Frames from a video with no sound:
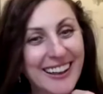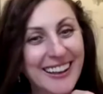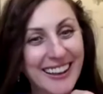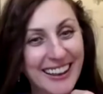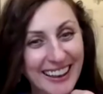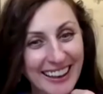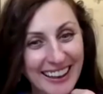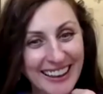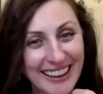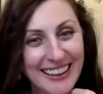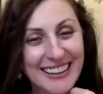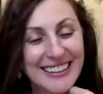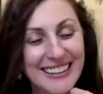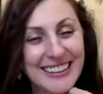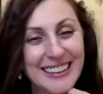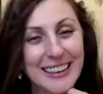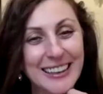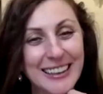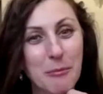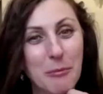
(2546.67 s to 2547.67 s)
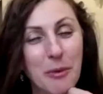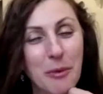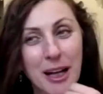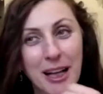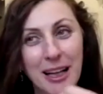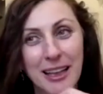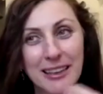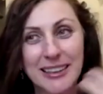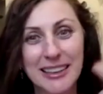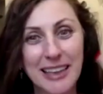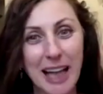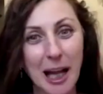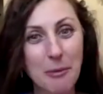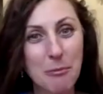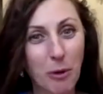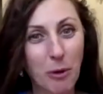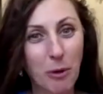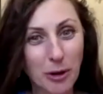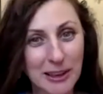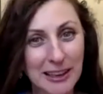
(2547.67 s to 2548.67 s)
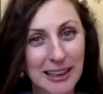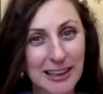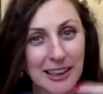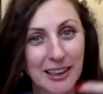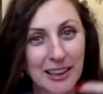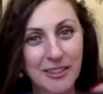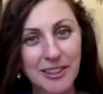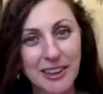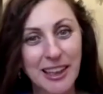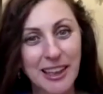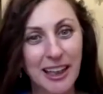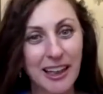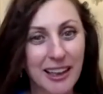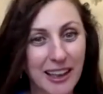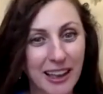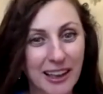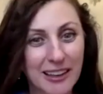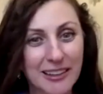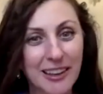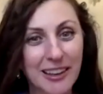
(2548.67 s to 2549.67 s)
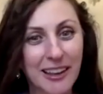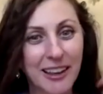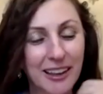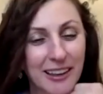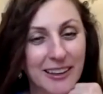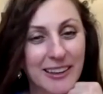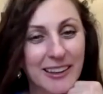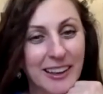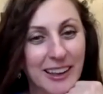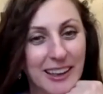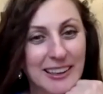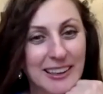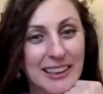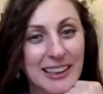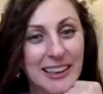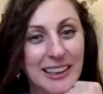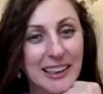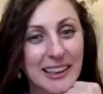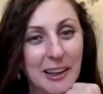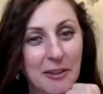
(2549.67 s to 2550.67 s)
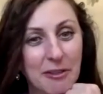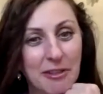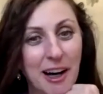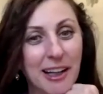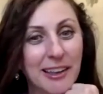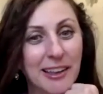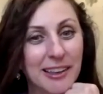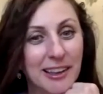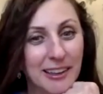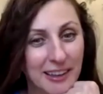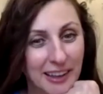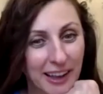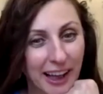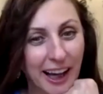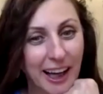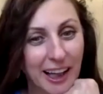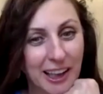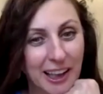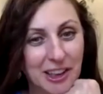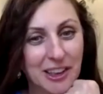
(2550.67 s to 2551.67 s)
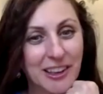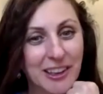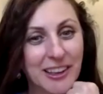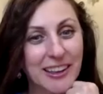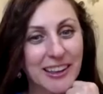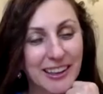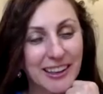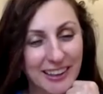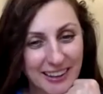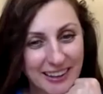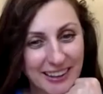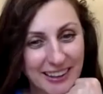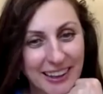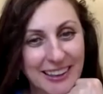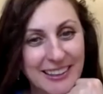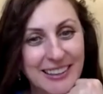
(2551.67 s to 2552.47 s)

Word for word: Yes, yes. Stay positive, stay, get, uh, see the fun, actually. Yeah.